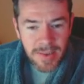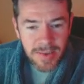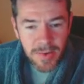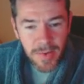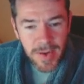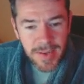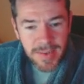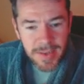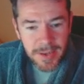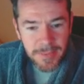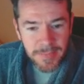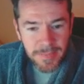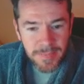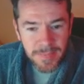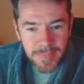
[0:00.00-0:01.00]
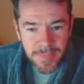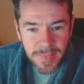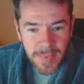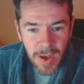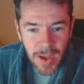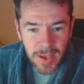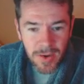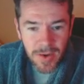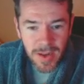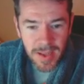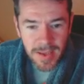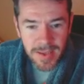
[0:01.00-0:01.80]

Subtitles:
It's quite iconic,